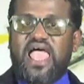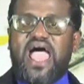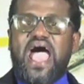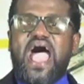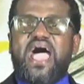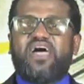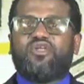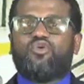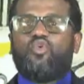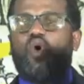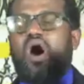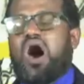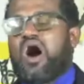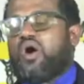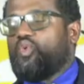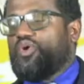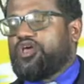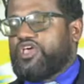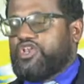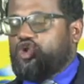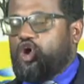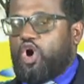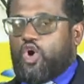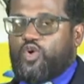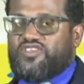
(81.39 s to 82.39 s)
And what
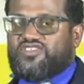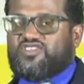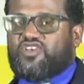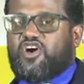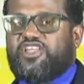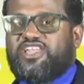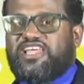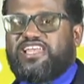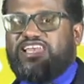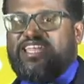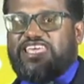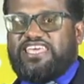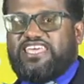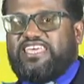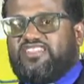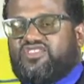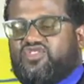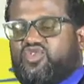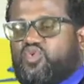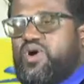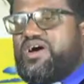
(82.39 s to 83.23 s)
we know is going to lead to